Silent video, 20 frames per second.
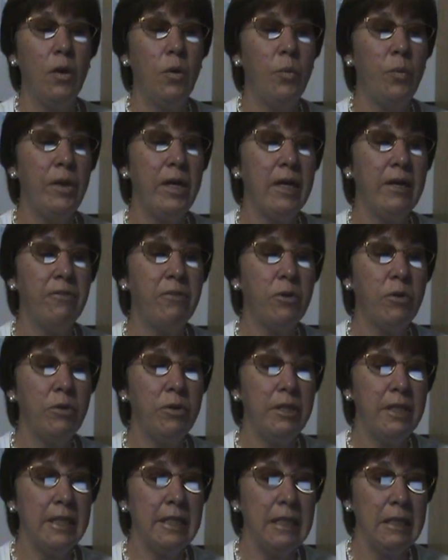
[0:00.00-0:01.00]
We have
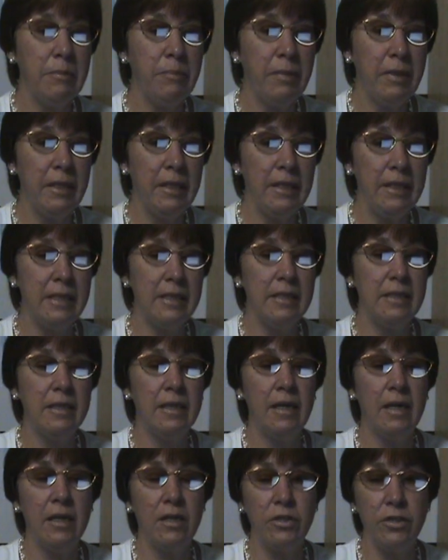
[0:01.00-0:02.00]
contacted police,
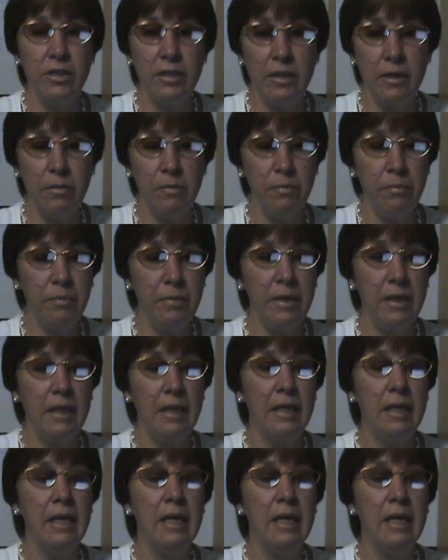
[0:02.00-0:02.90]
RCMP,